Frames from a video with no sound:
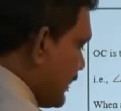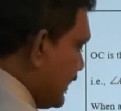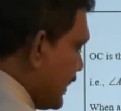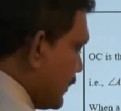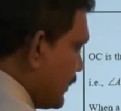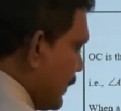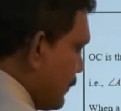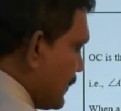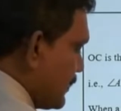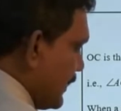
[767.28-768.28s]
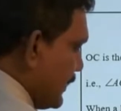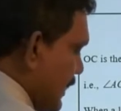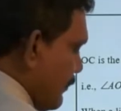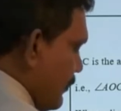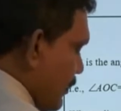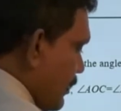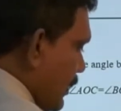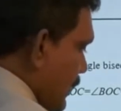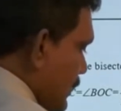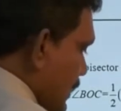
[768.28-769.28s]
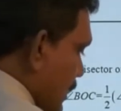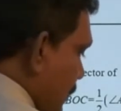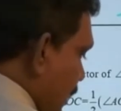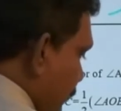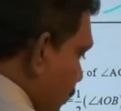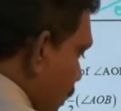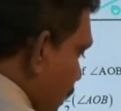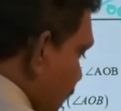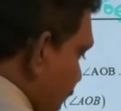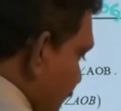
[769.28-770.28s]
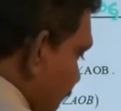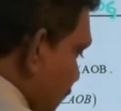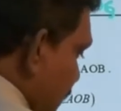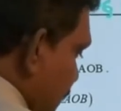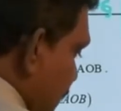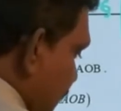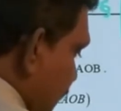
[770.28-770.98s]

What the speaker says: theta 3 plus theta 4. Sum of all the angles is